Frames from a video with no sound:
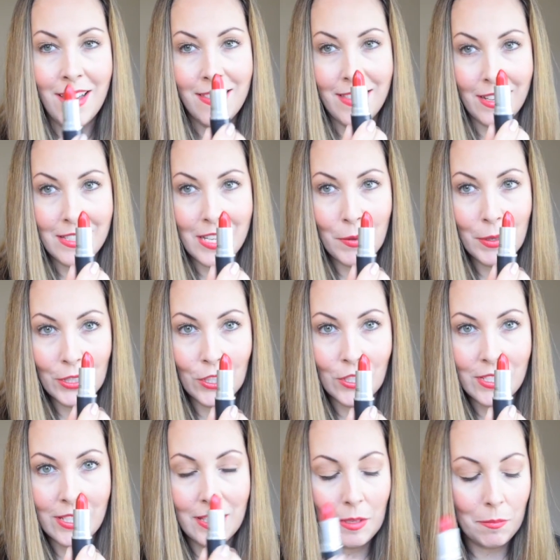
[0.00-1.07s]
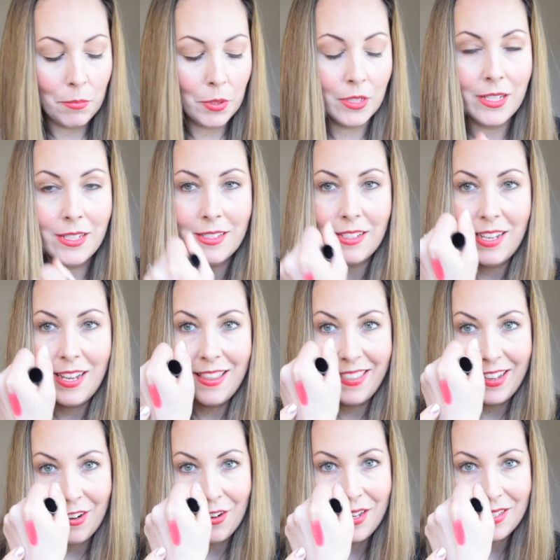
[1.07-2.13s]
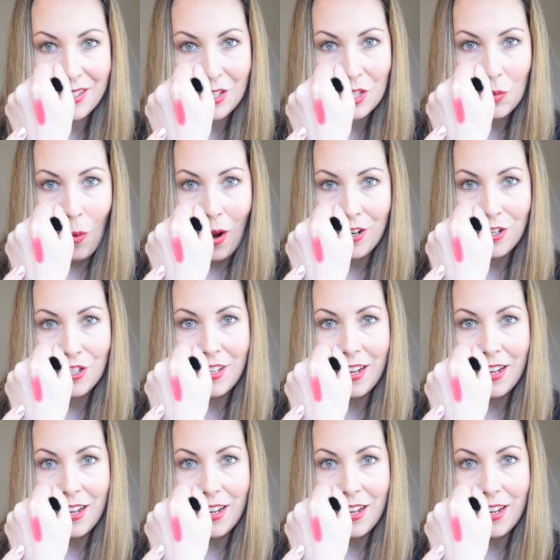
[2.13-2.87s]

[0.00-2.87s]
That's how it looks in the bullet, and there is a swatch